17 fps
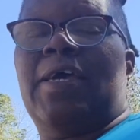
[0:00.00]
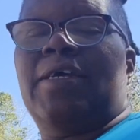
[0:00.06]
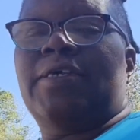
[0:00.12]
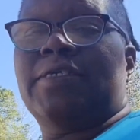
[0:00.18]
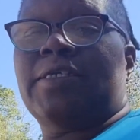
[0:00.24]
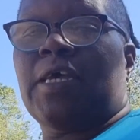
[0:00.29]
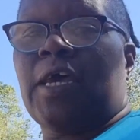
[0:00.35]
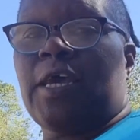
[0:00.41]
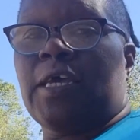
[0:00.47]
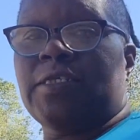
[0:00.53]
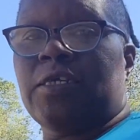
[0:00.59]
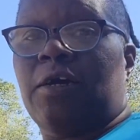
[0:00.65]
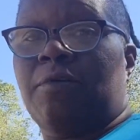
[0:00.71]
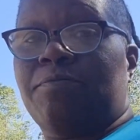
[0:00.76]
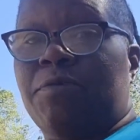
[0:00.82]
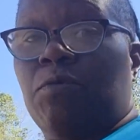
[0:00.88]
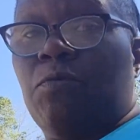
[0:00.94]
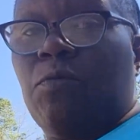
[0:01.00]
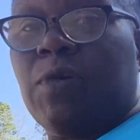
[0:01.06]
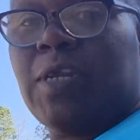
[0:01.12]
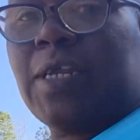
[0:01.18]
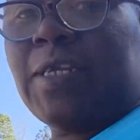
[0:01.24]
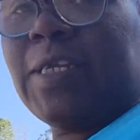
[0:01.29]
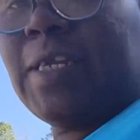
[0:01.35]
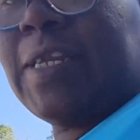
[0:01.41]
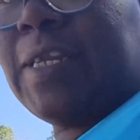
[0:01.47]
because I had dumped the one
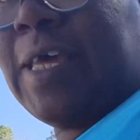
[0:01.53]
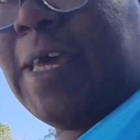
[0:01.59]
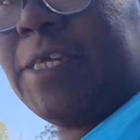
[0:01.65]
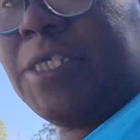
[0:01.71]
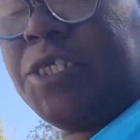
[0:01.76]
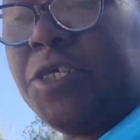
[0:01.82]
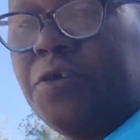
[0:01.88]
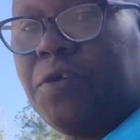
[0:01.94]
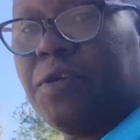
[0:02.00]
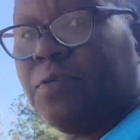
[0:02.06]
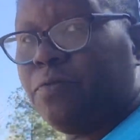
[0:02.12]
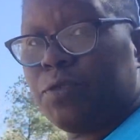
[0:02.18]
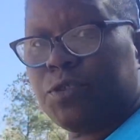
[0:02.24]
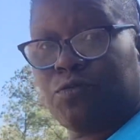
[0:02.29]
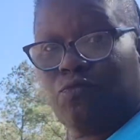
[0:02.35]
I did last year and it was